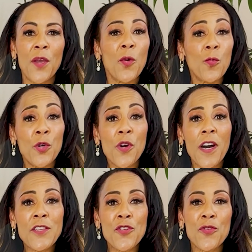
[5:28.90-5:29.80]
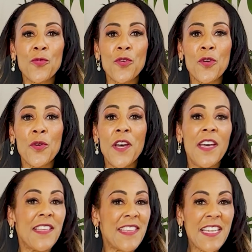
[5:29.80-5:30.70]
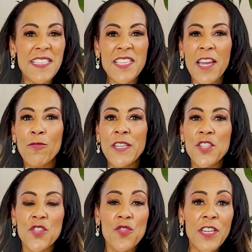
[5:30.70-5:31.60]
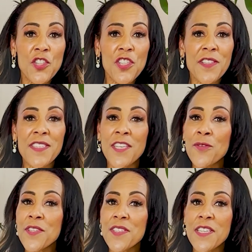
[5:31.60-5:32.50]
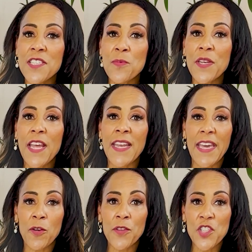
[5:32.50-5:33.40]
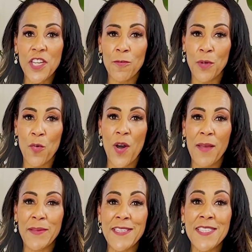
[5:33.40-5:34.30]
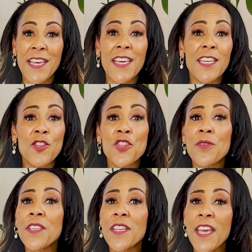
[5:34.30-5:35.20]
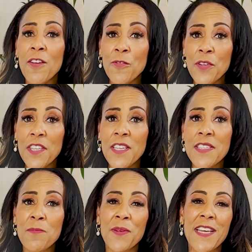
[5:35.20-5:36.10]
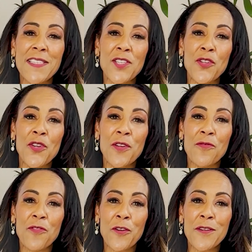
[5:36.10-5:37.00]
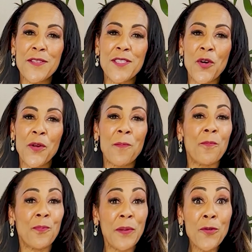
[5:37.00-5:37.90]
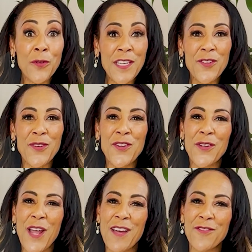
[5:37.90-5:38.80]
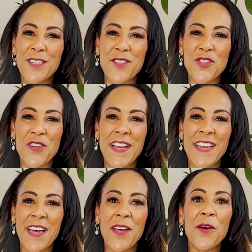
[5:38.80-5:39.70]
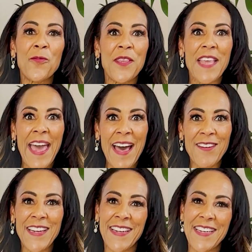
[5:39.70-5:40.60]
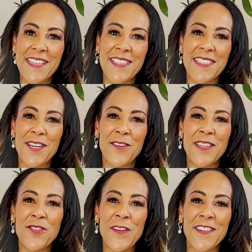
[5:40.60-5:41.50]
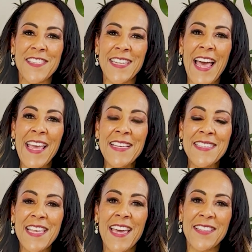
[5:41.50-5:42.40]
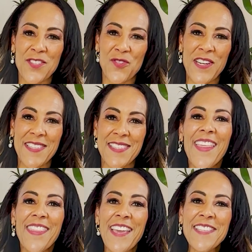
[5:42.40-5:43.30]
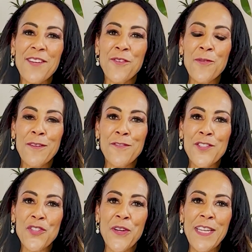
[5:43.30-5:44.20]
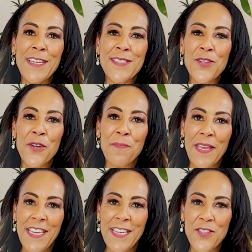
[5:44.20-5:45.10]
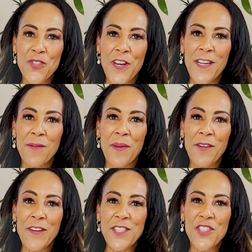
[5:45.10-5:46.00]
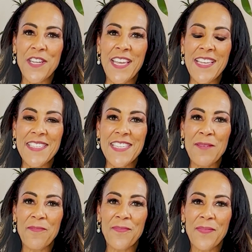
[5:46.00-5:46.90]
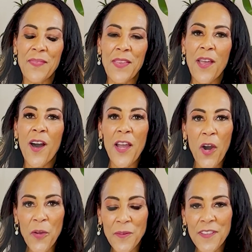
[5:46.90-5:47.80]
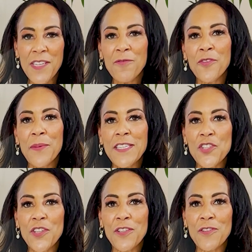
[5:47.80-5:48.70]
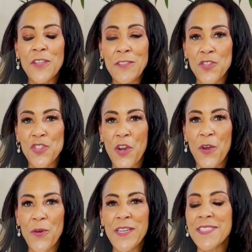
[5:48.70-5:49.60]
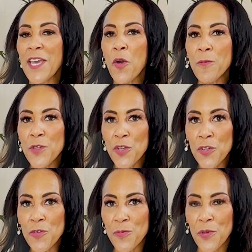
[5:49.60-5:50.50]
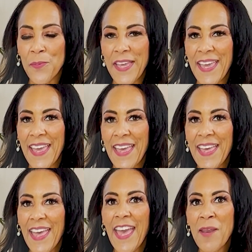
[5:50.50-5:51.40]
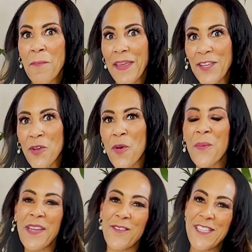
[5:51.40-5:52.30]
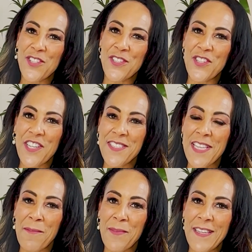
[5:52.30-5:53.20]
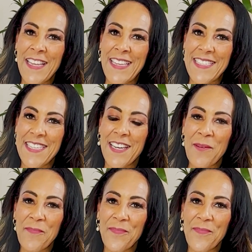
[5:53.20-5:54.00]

We'll guide you through things like registration, skills assessment, and health check requirements, ensuring that everything is in place so you can focus on building your new life in Australia without unnecessary delays and stress. Thanks everyone for joining us on Making Australian Migration Easy. I hope that the information in this show has helped you to prepare and make your migration just that bit easier.